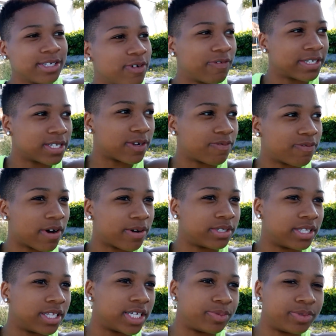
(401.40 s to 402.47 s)
knew if I was a
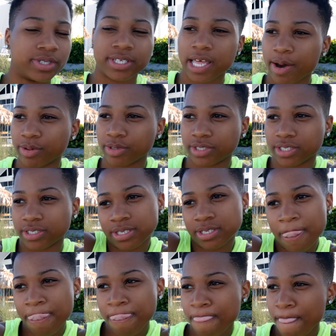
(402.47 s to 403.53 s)
lesbian, that would just
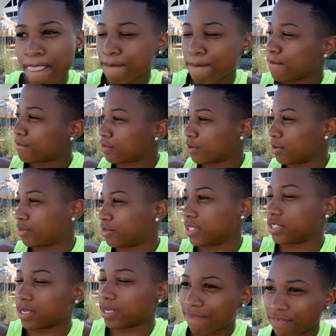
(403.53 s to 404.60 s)
throw
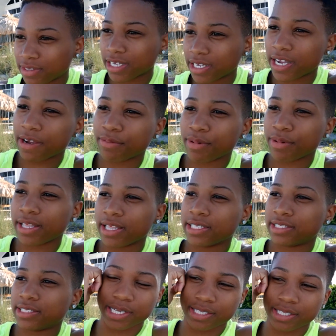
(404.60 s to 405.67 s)
things out. I feel like everybody
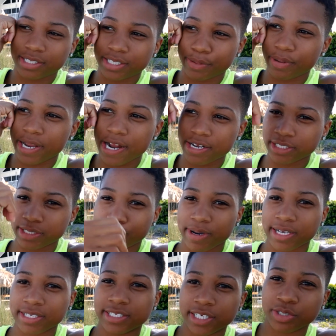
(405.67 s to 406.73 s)
that comes out to their parents is
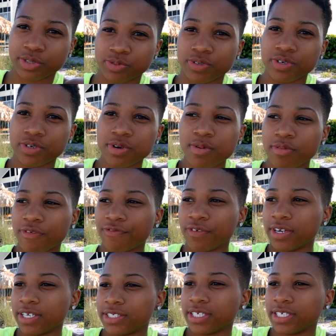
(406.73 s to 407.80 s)
bisexual
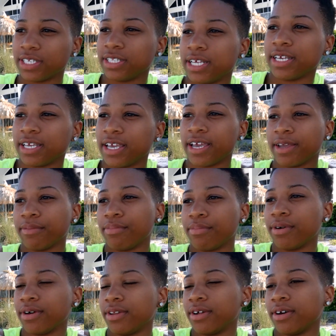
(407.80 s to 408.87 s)
before they say that they gay.
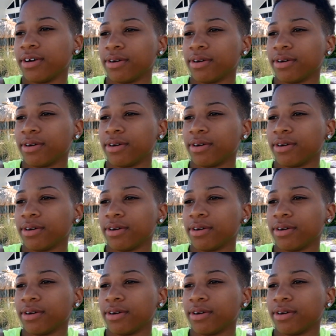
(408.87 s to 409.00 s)
But